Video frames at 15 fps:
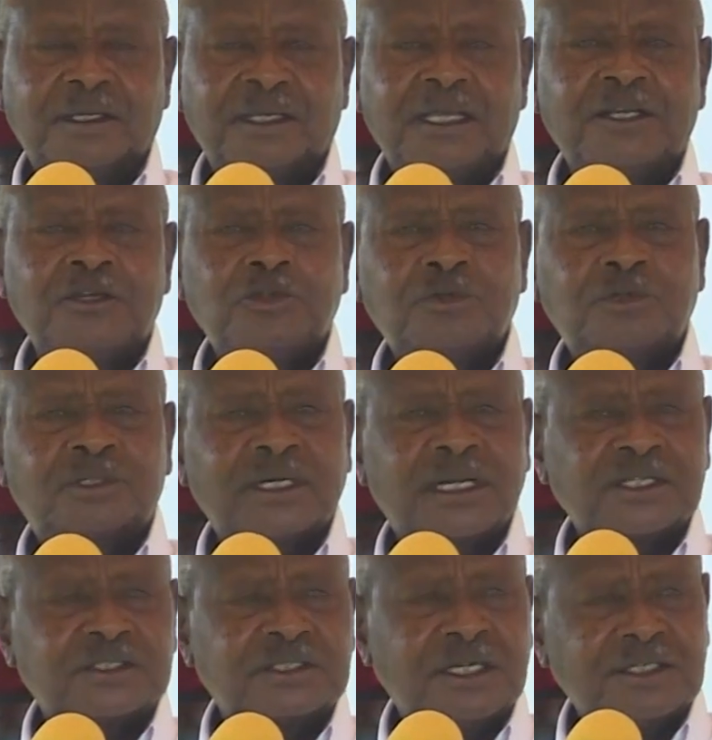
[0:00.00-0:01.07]
a new
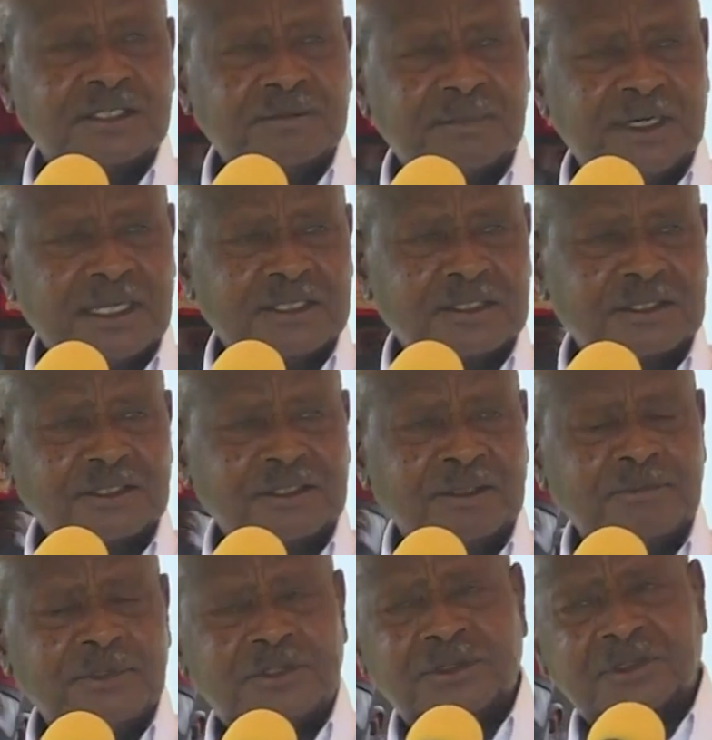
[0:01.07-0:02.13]
class had emerged, the
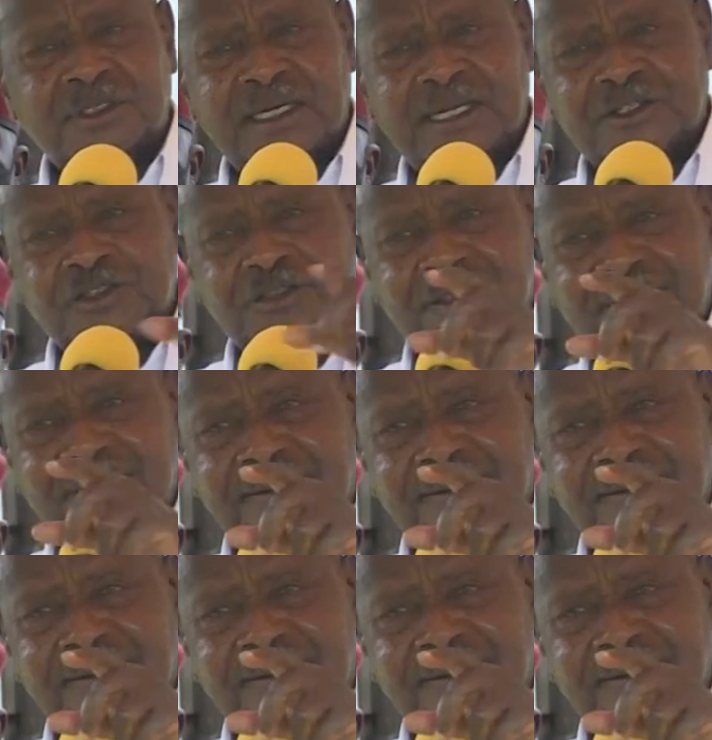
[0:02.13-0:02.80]
middle class.